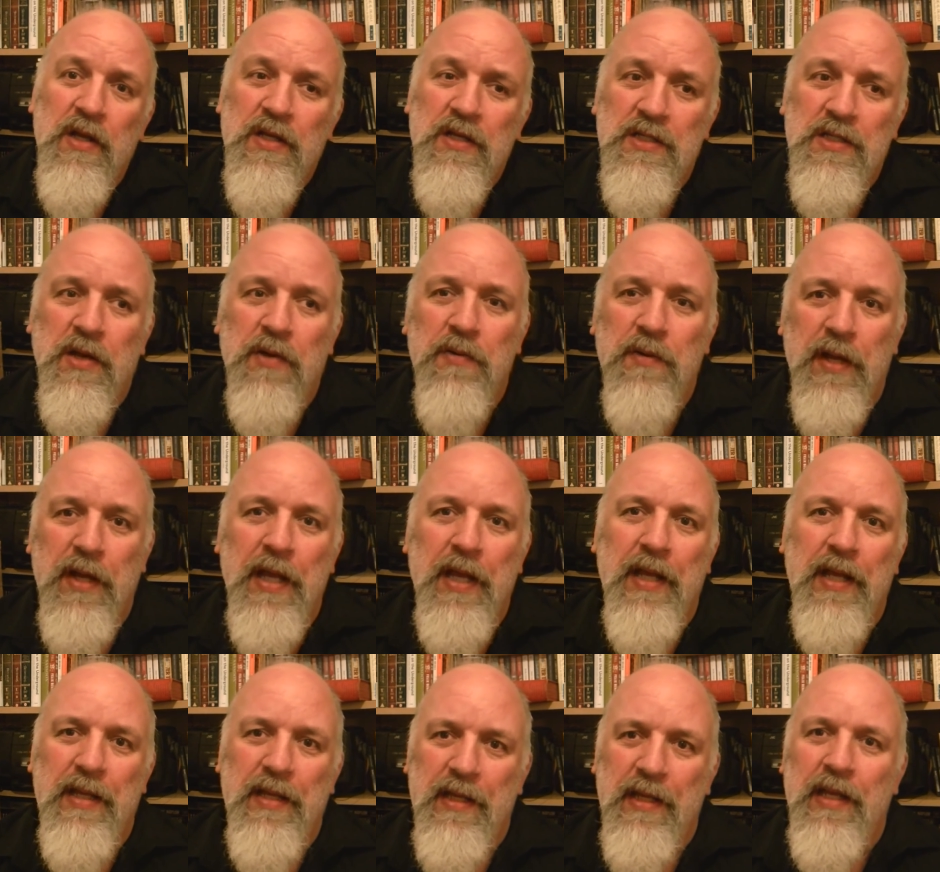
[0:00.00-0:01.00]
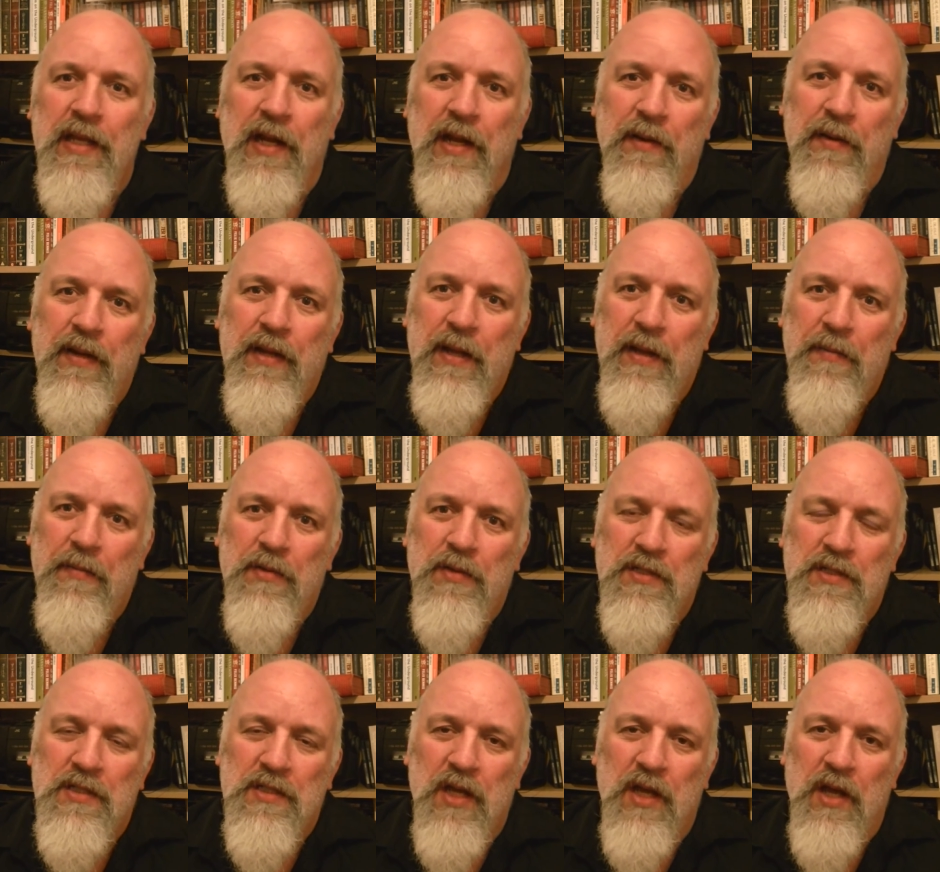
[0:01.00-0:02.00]
So it you know it
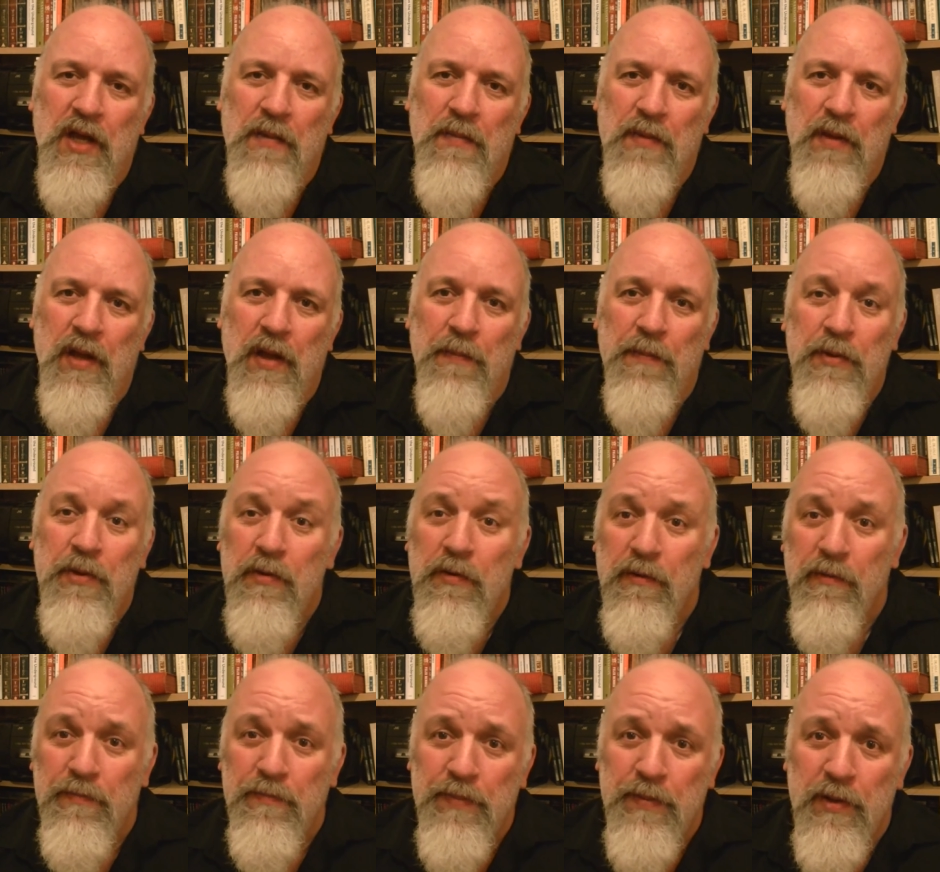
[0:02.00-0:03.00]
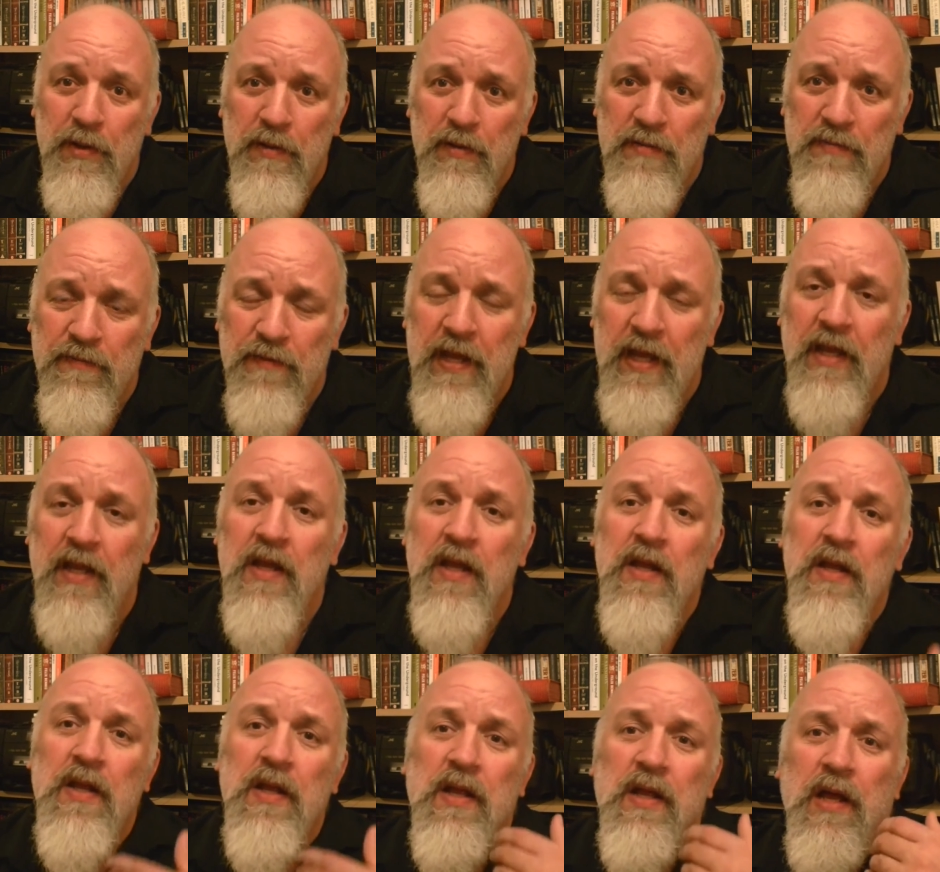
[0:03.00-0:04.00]
was um, a pure pure thing
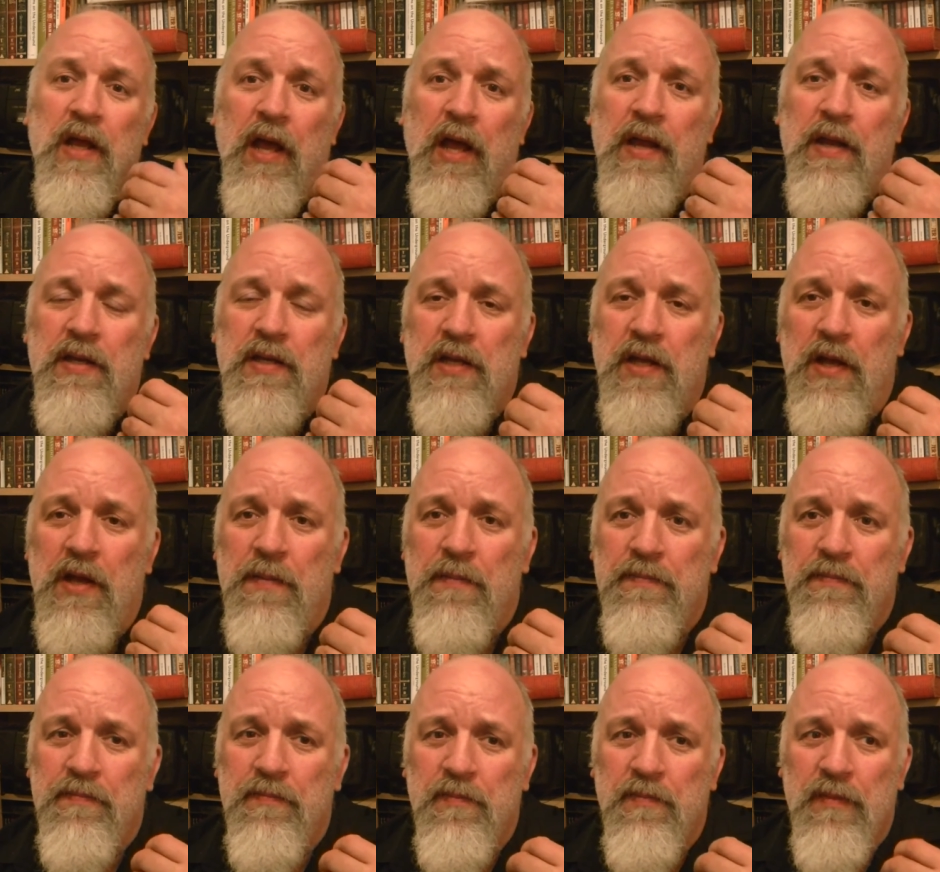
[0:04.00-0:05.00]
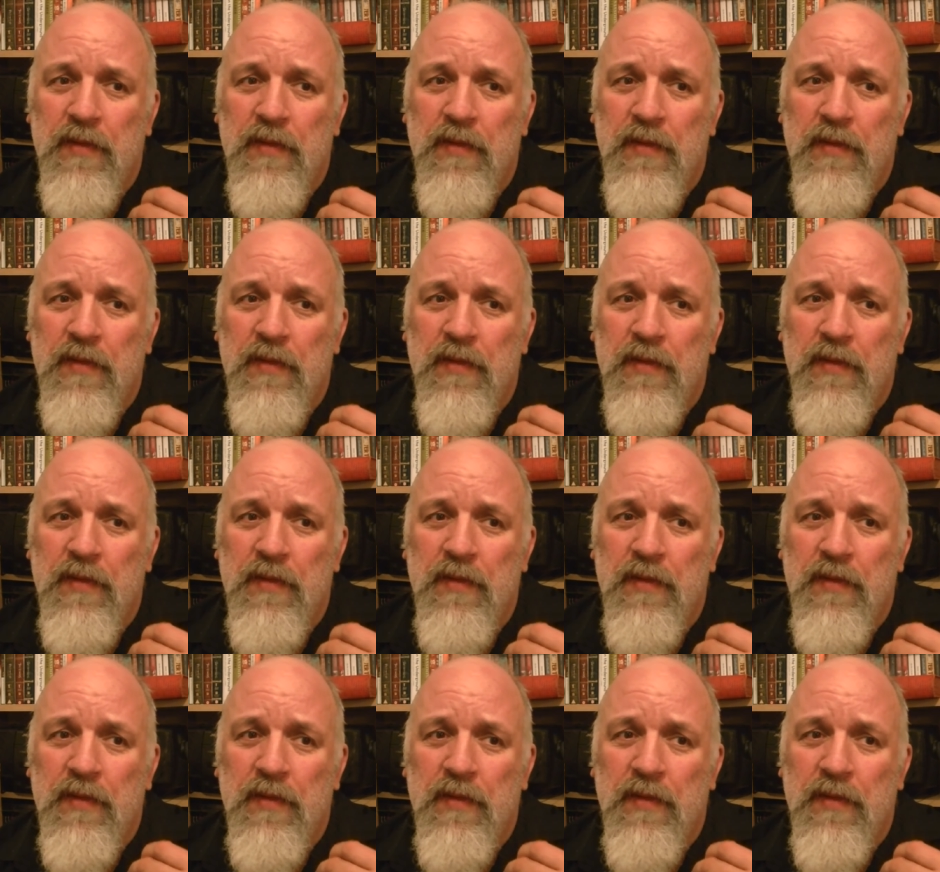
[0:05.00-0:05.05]
and um,